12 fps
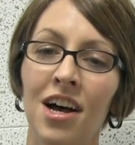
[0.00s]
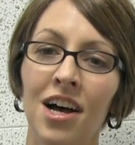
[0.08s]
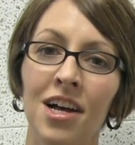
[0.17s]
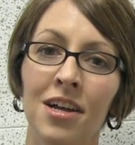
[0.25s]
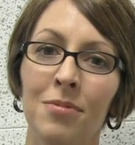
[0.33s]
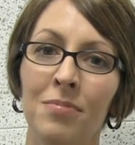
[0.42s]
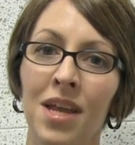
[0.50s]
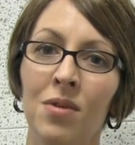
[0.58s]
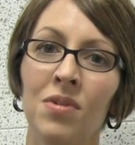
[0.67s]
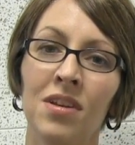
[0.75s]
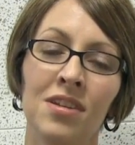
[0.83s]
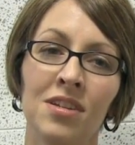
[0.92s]

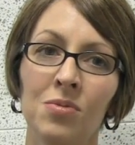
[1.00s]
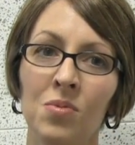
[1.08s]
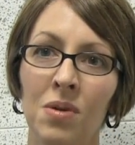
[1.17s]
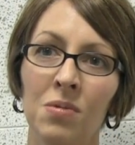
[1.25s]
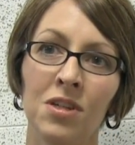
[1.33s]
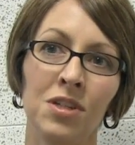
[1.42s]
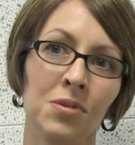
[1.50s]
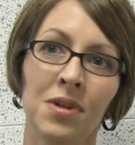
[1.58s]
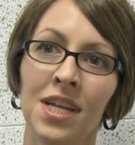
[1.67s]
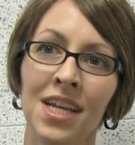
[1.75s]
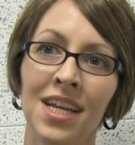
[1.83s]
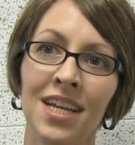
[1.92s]
And what we're
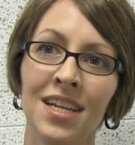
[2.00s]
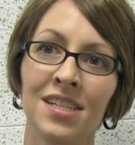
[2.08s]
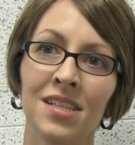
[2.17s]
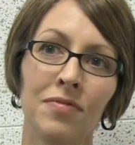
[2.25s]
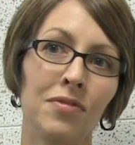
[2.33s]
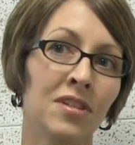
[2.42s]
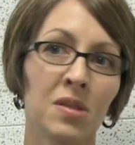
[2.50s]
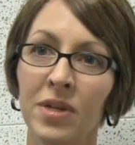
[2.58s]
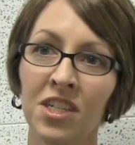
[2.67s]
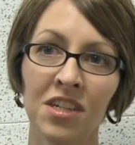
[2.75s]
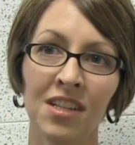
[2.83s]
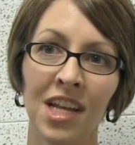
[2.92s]
doing is a full
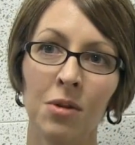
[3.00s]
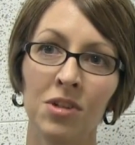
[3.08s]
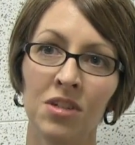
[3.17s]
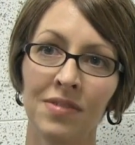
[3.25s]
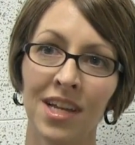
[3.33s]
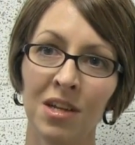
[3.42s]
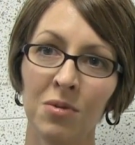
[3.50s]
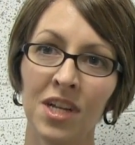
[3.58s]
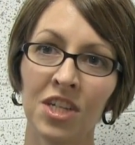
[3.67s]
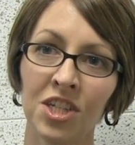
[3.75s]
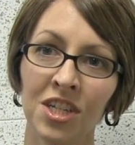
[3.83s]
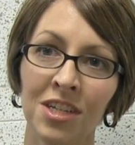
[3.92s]
speech and language
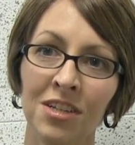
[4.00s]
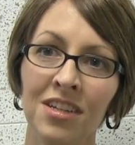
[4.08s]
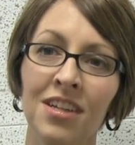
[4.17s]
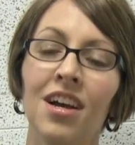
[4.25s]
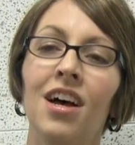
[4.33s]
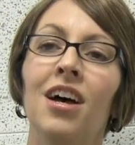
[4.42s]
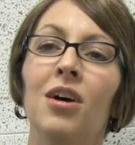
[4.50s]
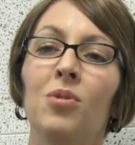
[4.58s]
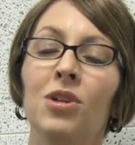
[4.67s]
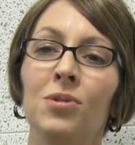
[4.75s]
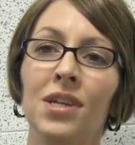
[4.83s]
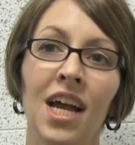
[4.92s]
evaluation.
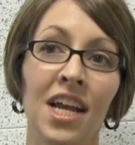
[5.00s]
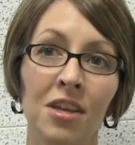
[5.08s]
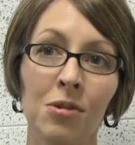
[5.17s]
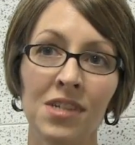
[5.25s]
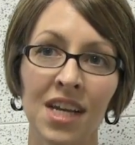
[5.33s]
We're doing IQ